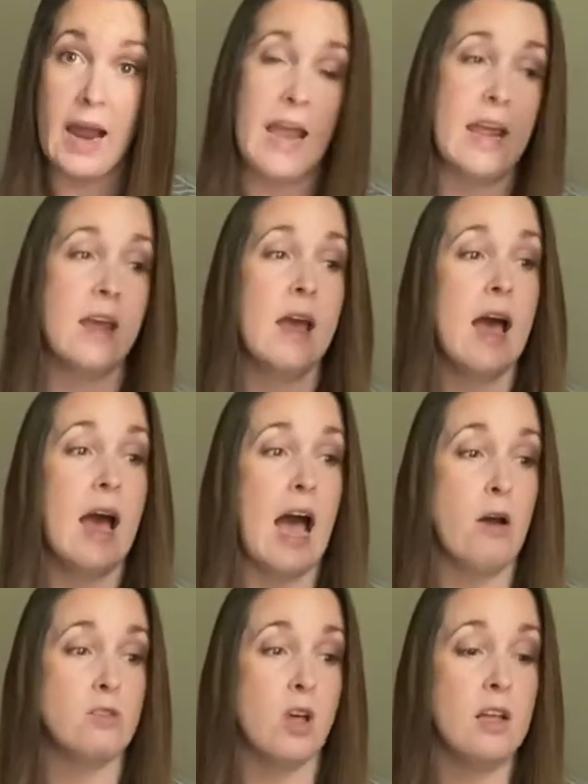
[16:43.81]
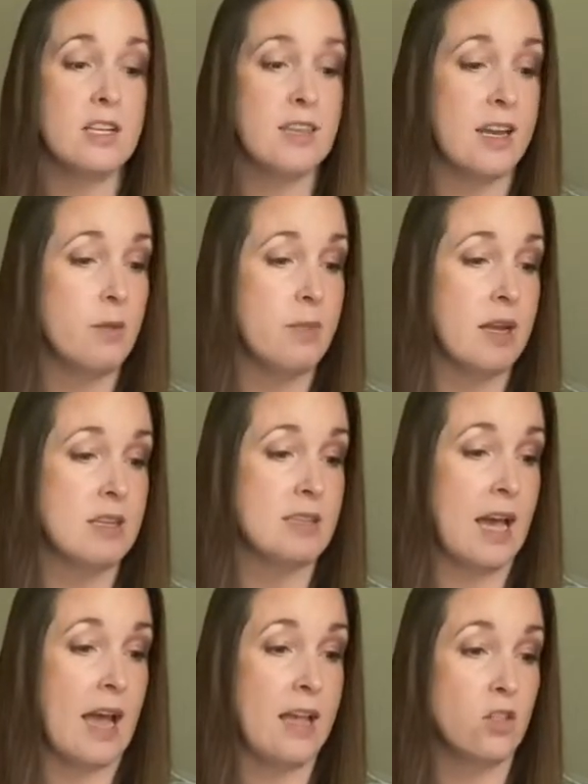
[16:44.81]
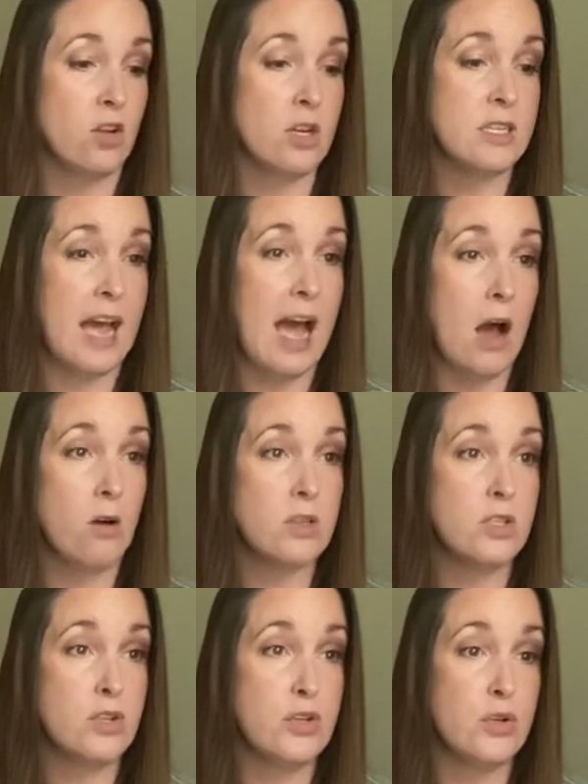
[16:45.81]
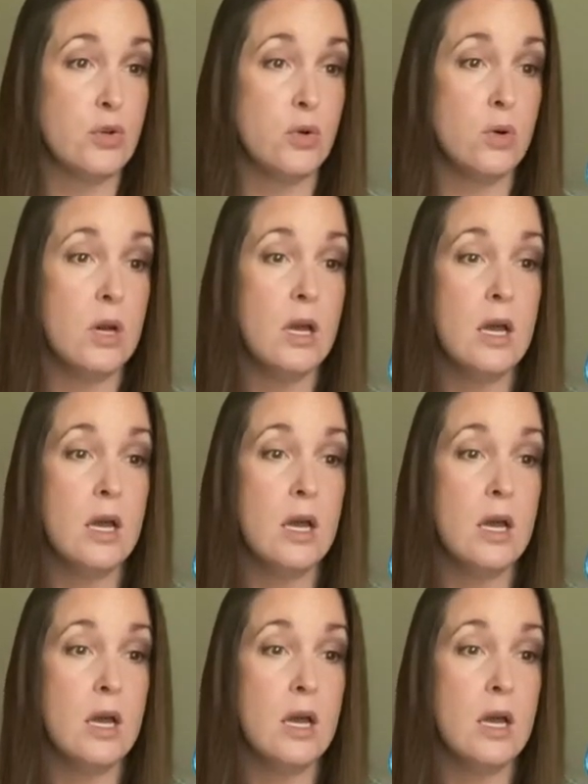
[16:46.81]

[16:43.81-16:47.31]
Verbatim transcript: I, I was all excited because I learned how to